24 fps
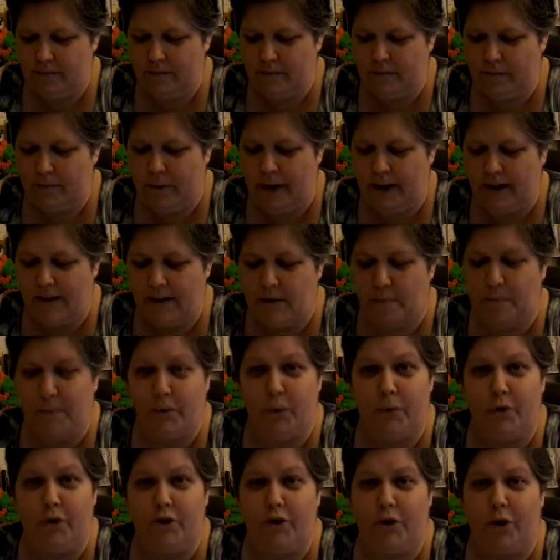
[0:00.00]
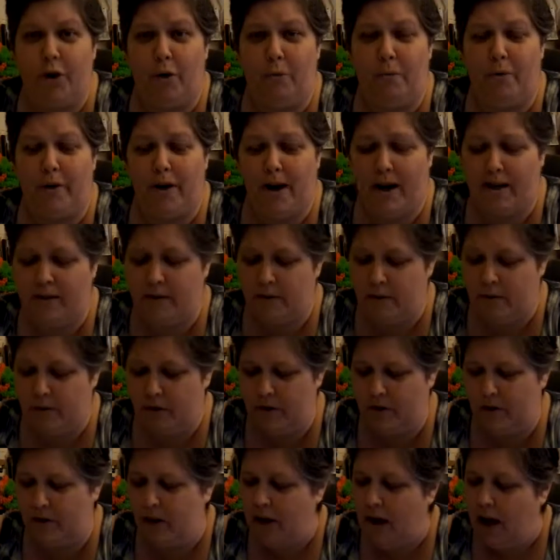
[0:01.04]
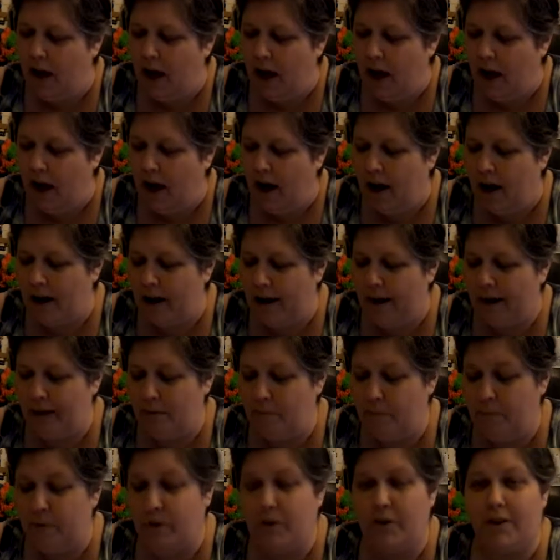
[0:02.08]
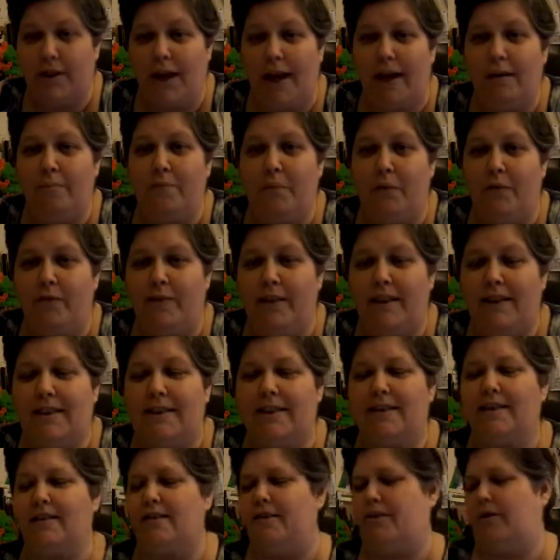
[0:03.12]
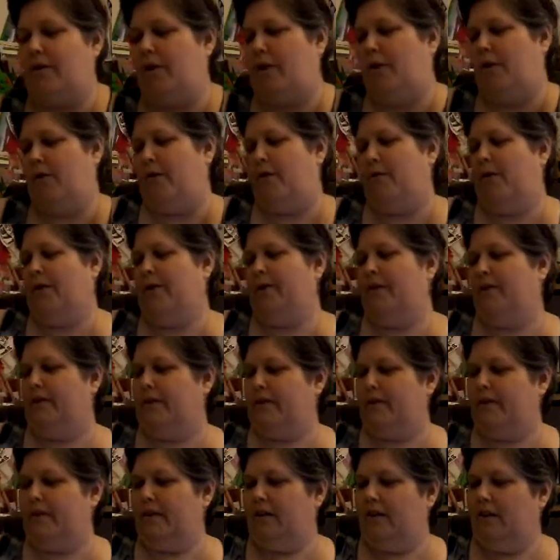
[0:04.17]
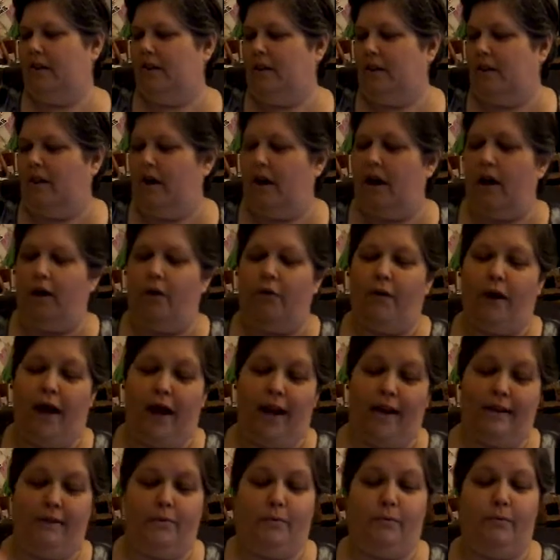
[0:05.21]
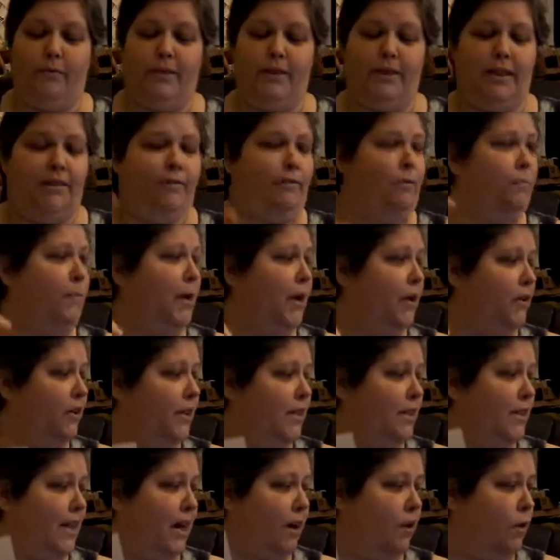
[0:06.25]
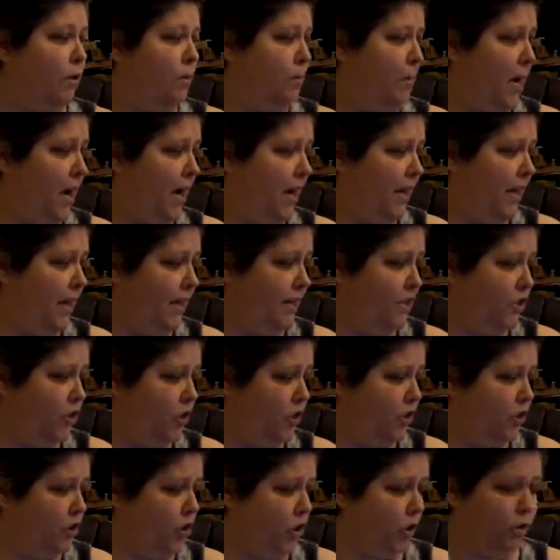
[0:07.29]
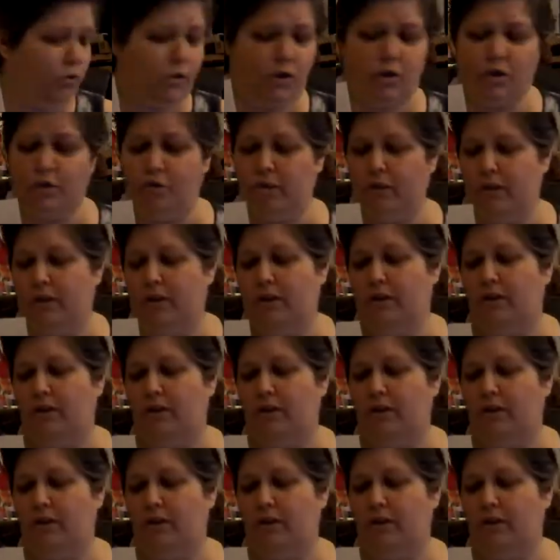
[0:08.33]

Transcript: my Spooktober, as it were. Uh, in books and movies. So, oh, and what's even better is that whole pile I just showed you,